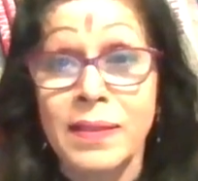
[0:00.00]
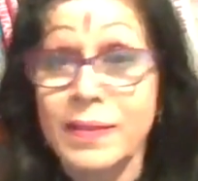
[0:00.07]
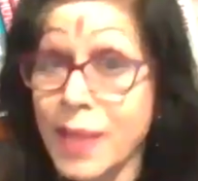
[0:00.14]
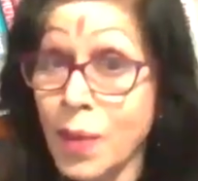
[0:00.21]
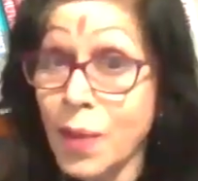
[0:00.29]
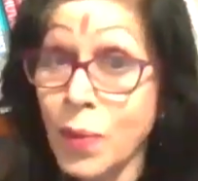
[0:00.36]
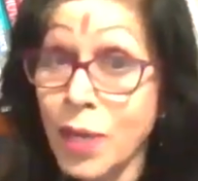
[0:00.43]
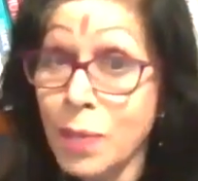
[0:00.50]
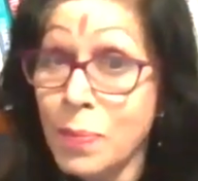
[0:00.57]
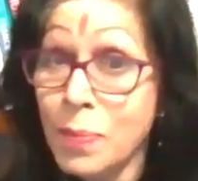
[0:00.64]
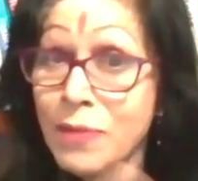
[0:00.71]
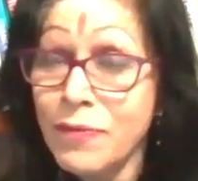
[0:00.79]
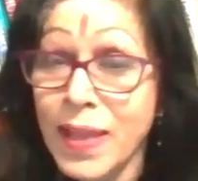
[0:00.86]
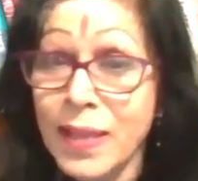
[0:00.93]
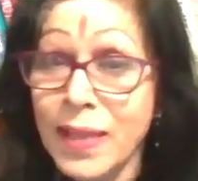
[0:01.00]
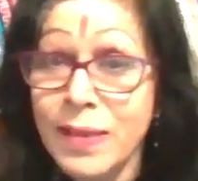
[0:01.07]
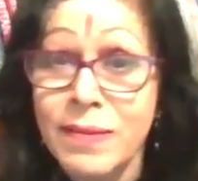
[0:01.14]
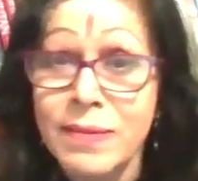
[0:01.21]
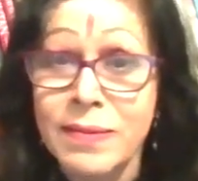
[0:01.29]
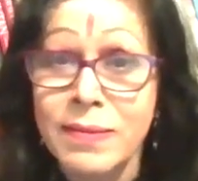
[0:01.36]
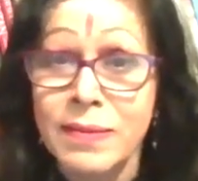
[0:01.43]
there will be
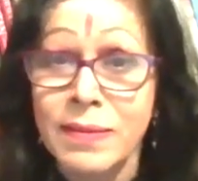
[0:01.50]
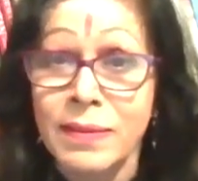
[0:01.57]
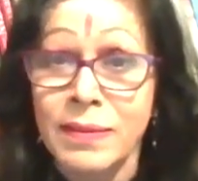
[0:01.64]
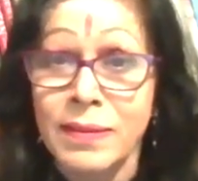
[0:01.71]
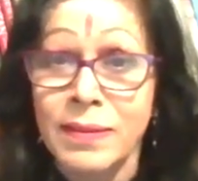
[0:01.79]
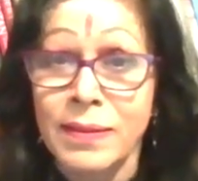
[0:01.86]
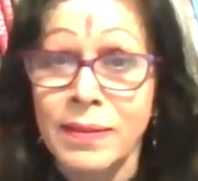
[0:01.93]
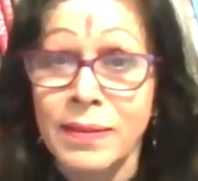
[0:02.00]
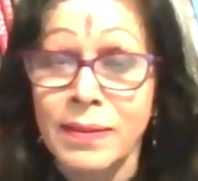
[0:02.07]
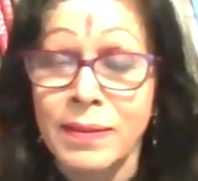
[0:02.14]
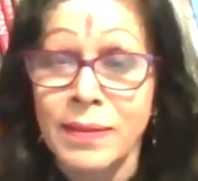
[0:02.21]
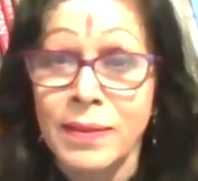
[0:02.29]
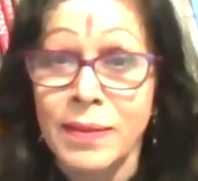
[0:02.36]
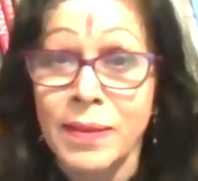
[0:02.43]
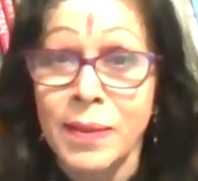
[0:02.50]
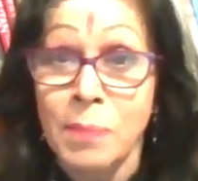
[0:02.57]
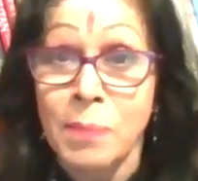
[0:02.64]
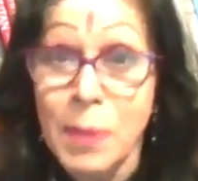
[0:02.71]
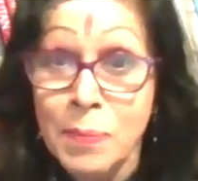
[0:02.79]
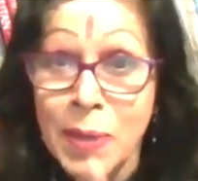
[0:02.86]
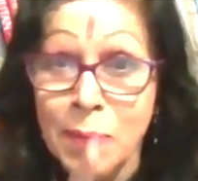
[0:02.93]
failures,
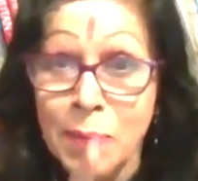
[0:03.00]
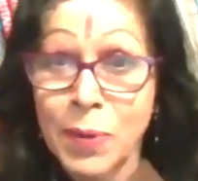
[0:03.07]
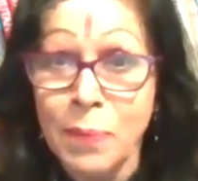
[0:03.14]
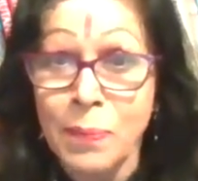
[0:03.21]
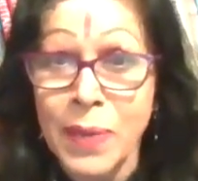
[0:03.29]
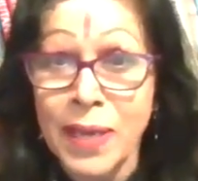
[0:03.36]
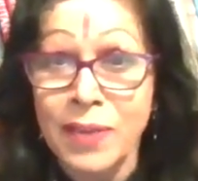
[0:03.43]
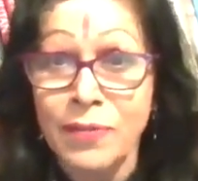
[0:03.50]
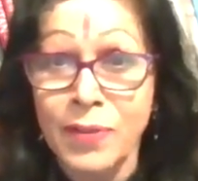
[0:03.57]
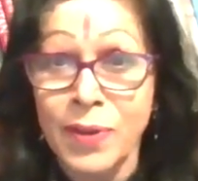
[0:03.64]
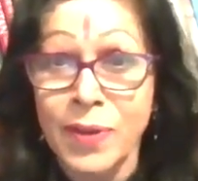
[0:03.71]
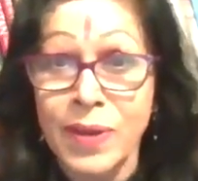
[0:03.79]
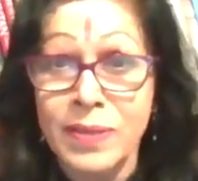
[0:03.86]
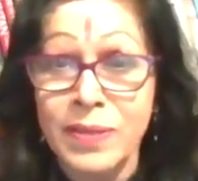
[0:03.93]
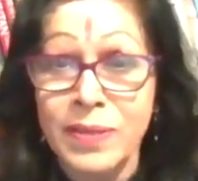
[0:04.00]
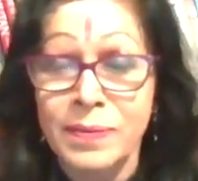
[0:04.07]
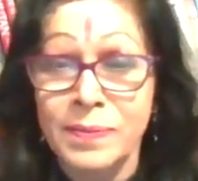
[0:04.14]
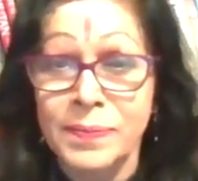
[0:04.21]
but be prepared for it.